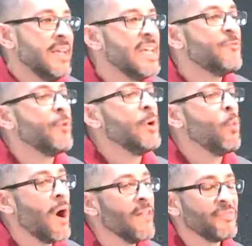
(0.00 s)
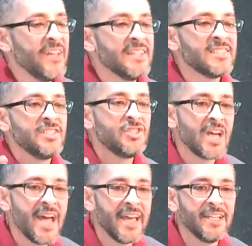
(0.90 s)
If we want things to
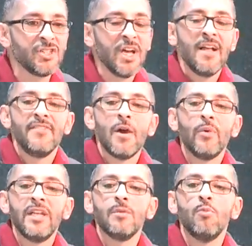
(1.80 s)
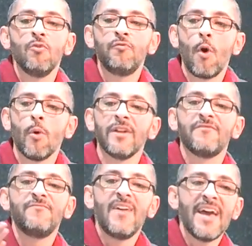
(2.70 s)
change, then we need to move forward
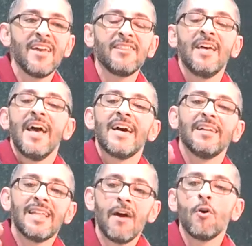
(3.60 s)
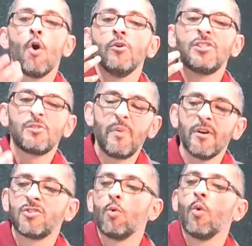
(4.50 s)
in faith and allow the Holy
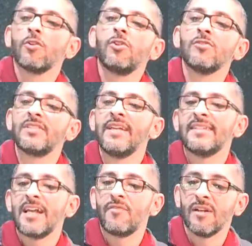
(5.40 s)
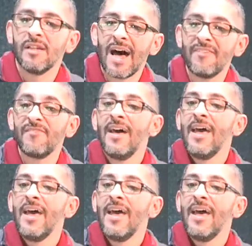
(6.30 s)
Spirit to work those things out of our life.